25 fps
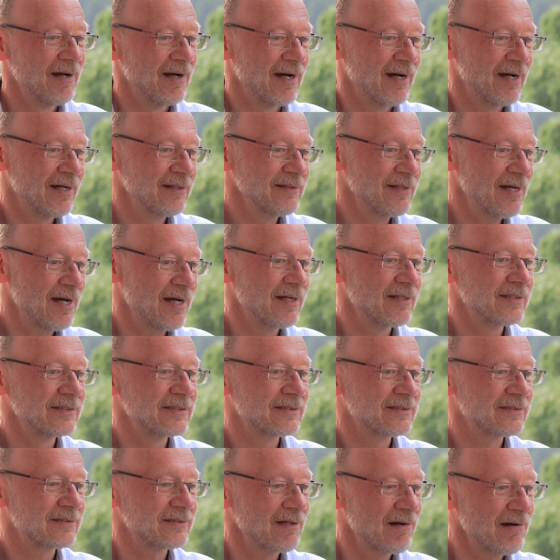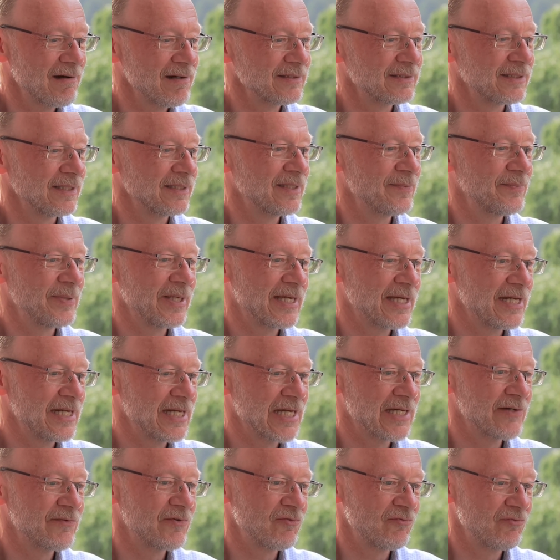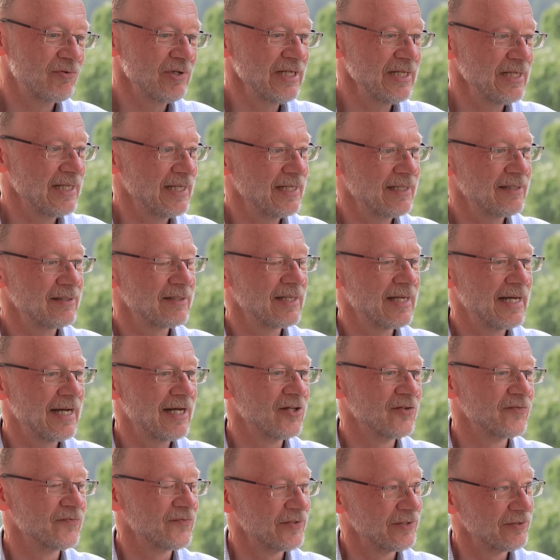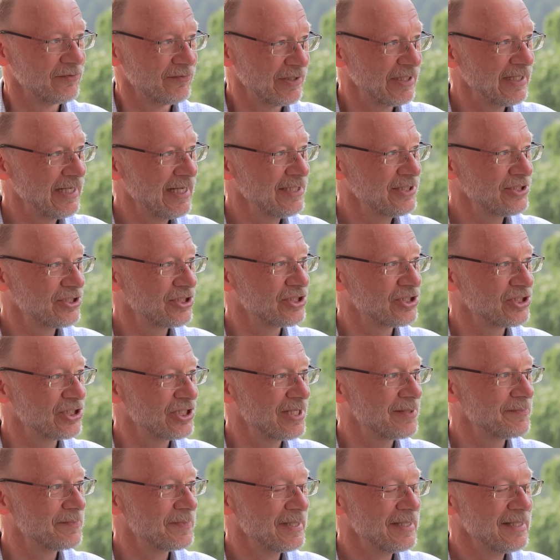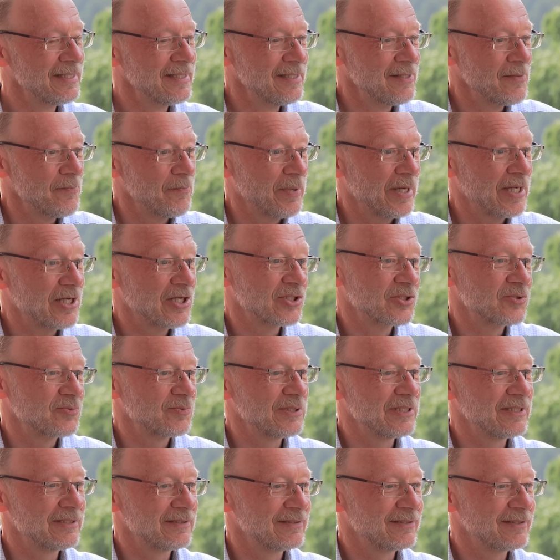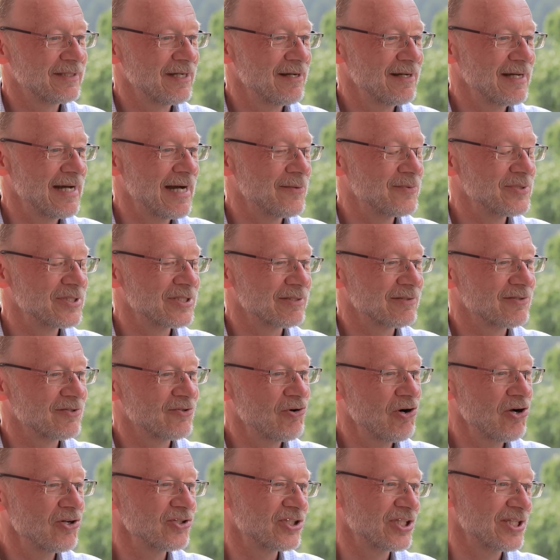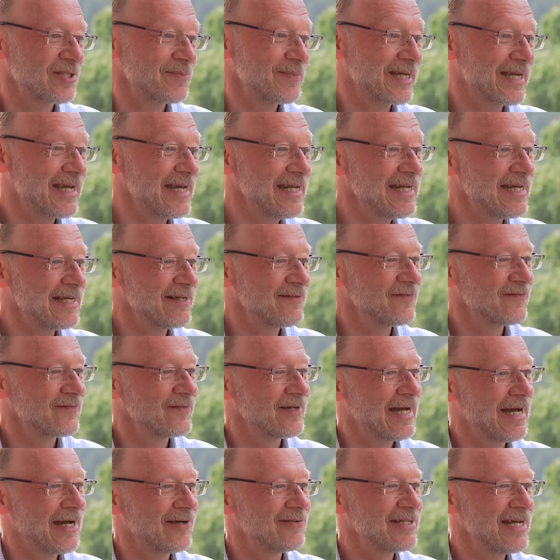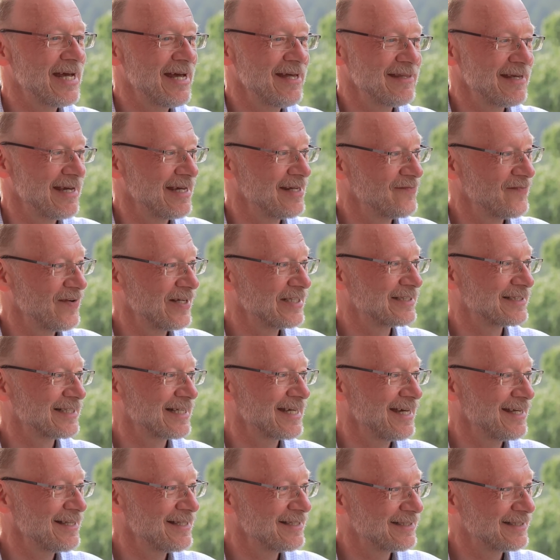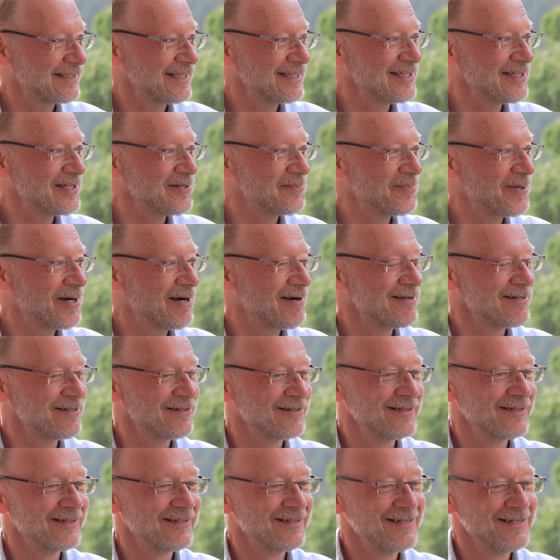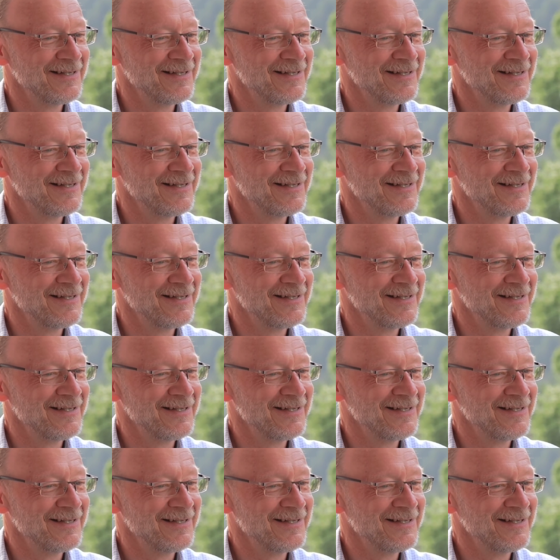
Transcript: And that started the beginning of a really helpful relationship. Because I was cross at the beginning, how dare they investigate the senior partner.